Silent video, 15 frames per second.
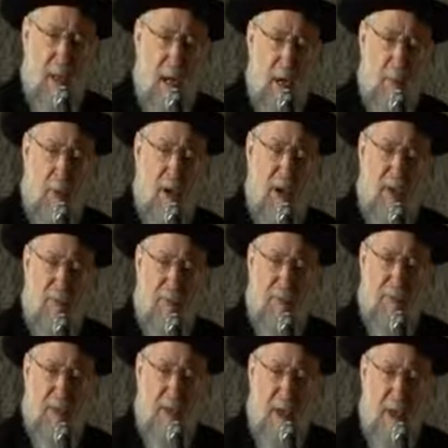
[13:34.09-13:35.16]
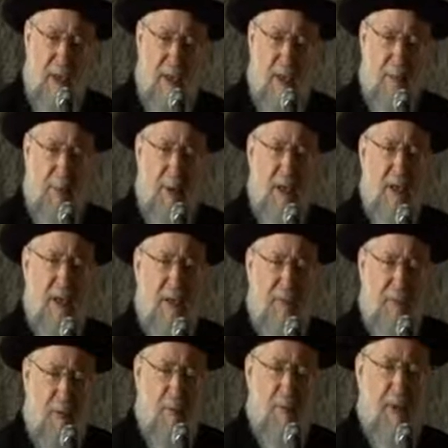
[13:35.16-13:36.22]
I will never forget the picture
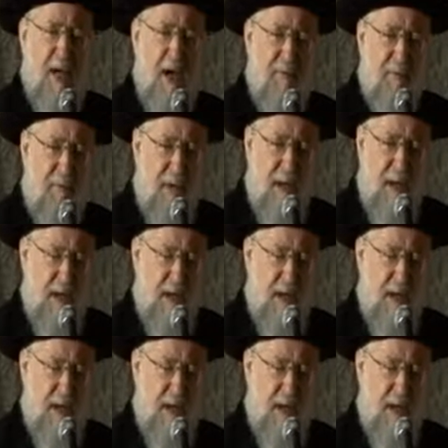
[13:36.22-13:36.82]
from Biafra